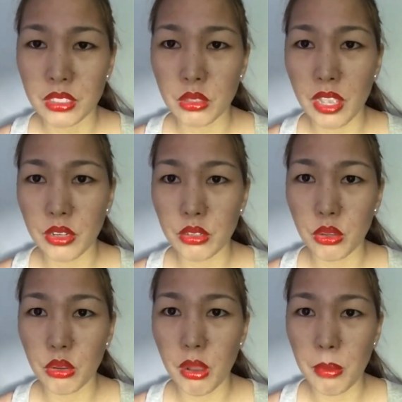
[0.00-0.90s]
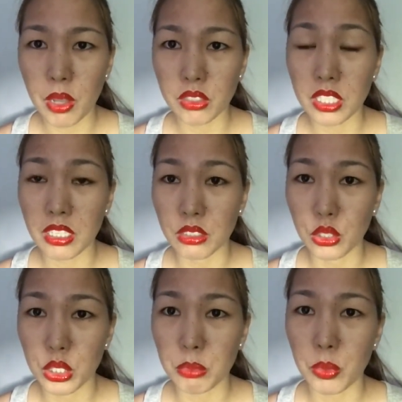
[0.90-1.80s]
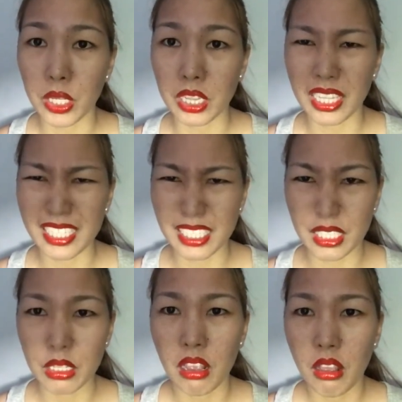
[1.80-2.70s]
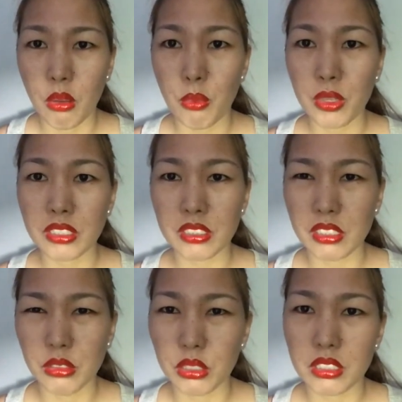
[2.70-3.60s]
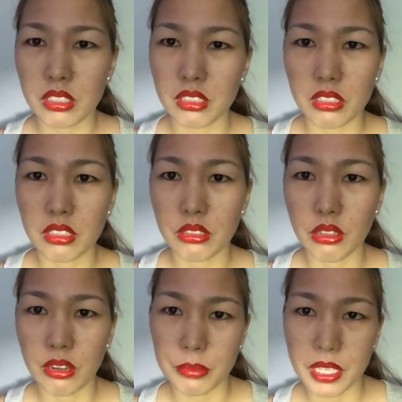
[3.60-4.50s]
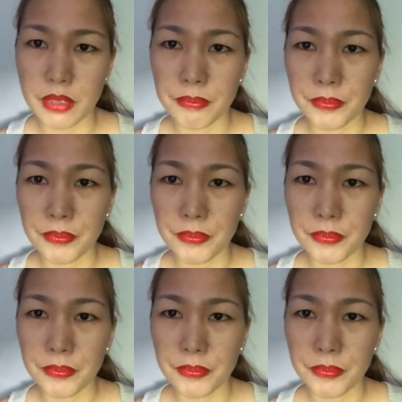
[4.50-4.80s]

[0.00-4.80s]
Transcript: So I don't know about the others, but that's what looks good on me.